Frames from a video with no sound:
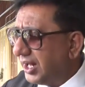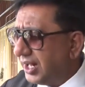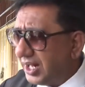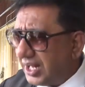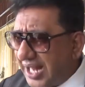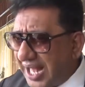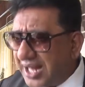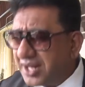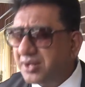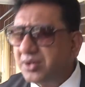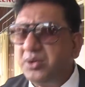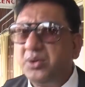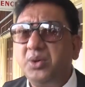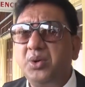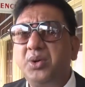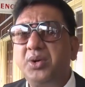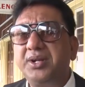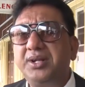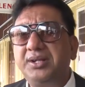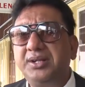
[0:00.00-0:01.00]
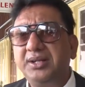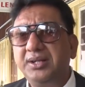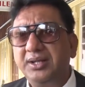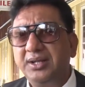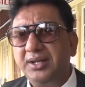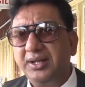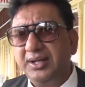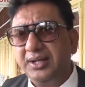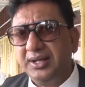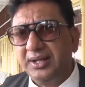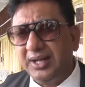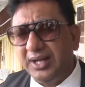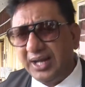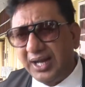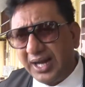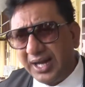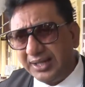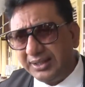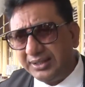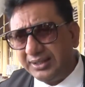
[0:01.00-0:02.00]
Land Court,
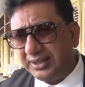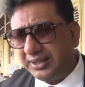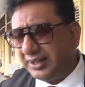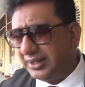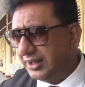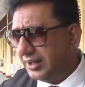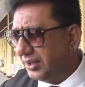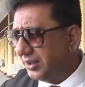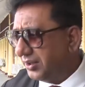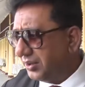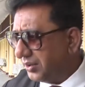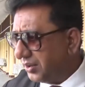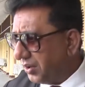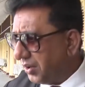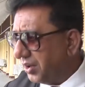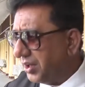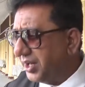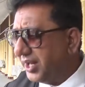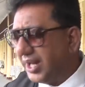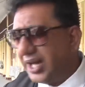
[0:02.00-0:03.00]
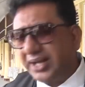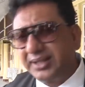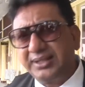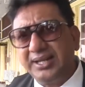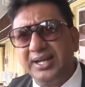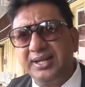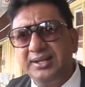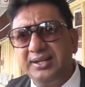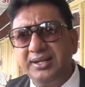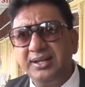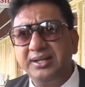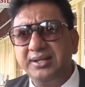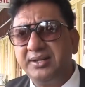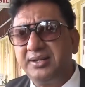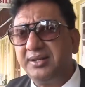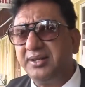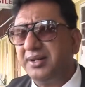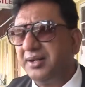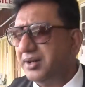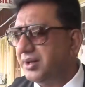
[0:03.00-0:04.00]
and all the attendant
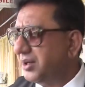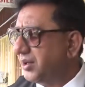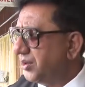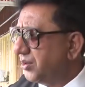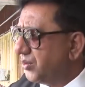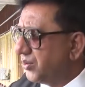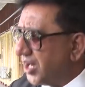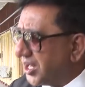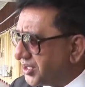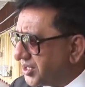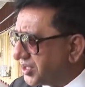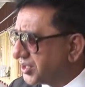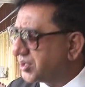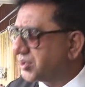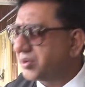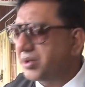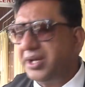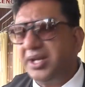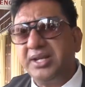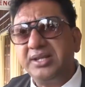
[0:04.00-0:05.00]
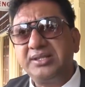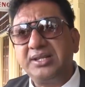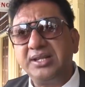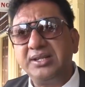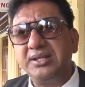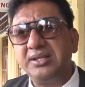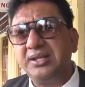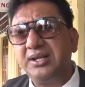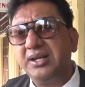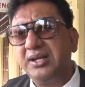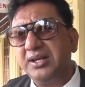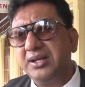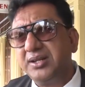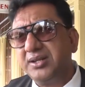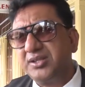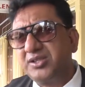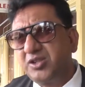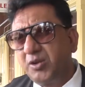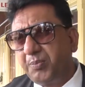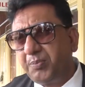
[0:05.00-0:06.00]
registries and
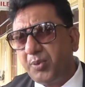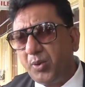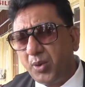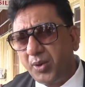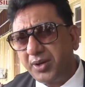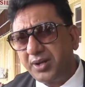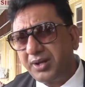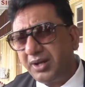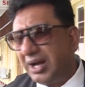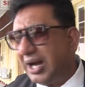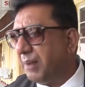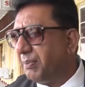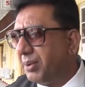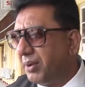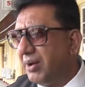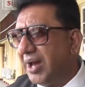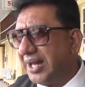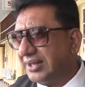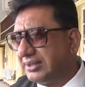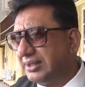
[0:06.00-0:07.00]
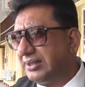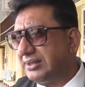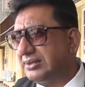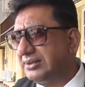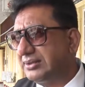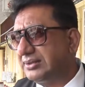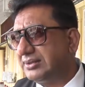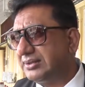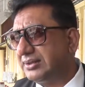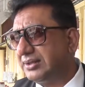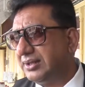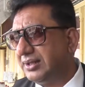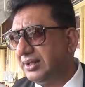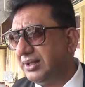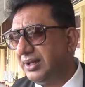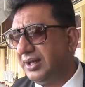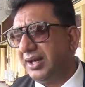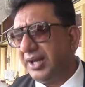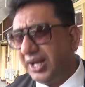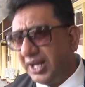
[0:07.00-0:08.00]
support apparatus
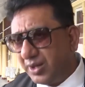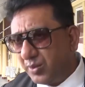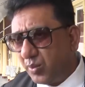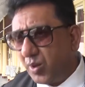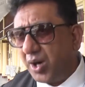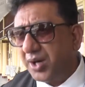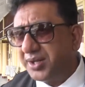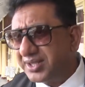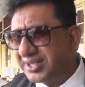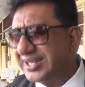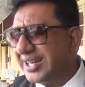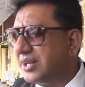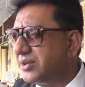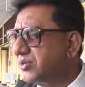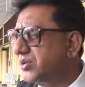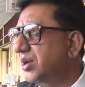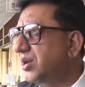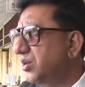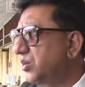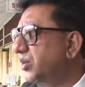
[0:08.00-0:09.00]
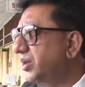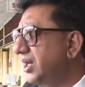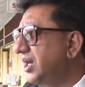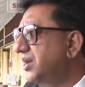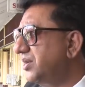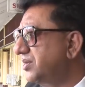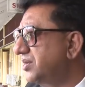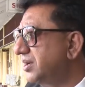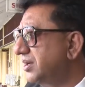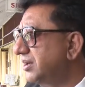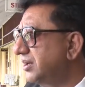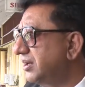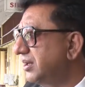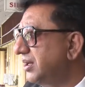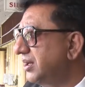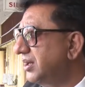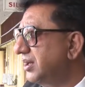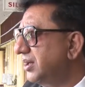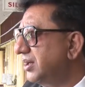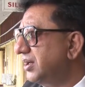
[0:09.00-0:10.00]
in one central location.
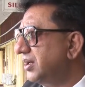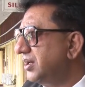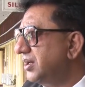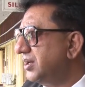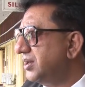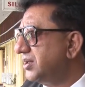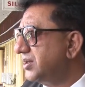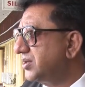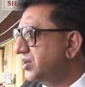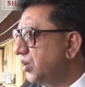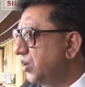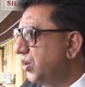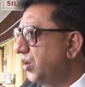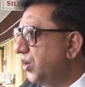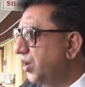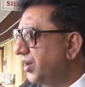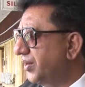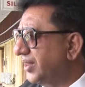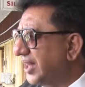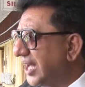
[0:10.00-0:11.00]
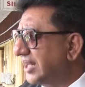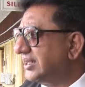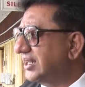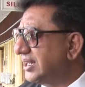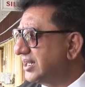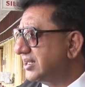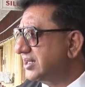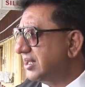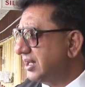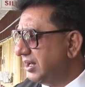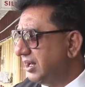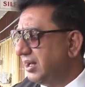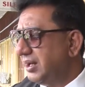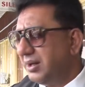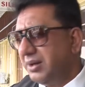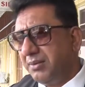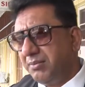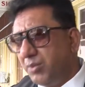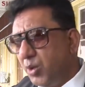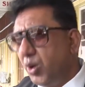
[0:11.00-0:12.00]
So that is a
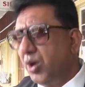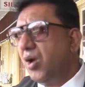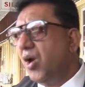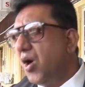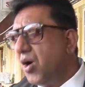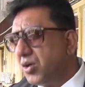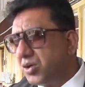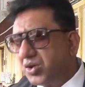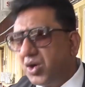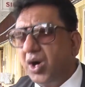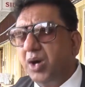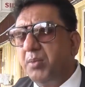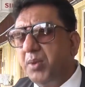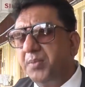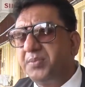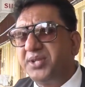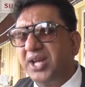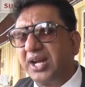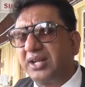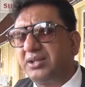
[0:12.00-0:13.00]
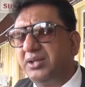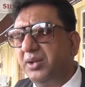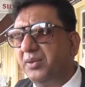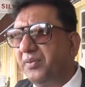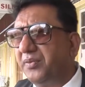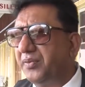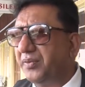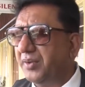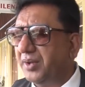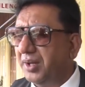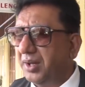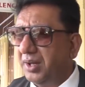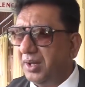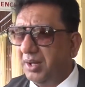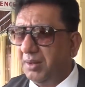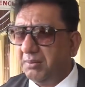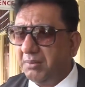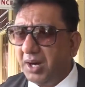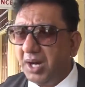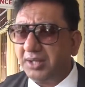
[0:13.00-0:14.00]
more long-term objective,
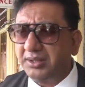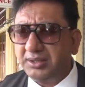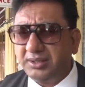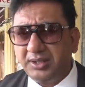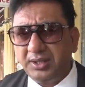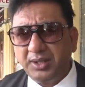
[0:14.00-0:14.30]
but